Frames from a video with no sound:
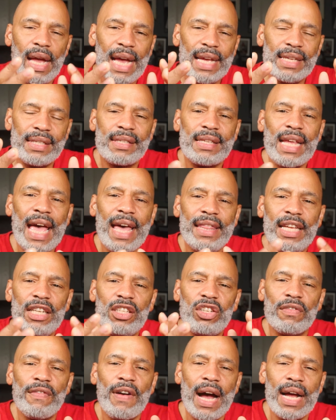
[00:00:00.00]
has said that
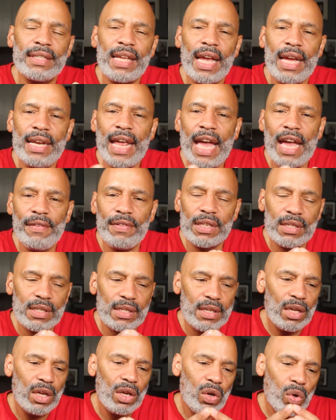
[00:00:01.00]
Gervonta
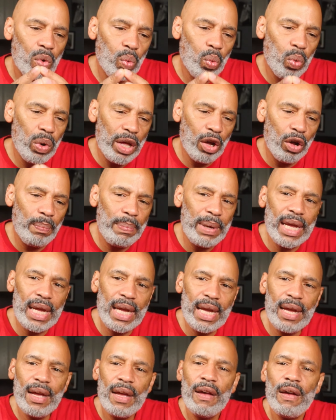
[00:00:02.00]
Davis will
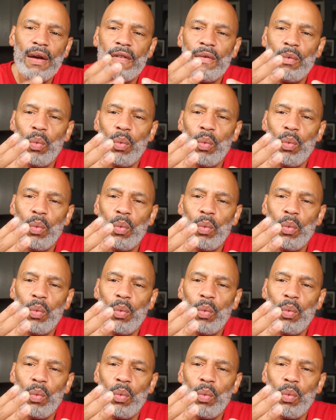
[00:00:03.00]
be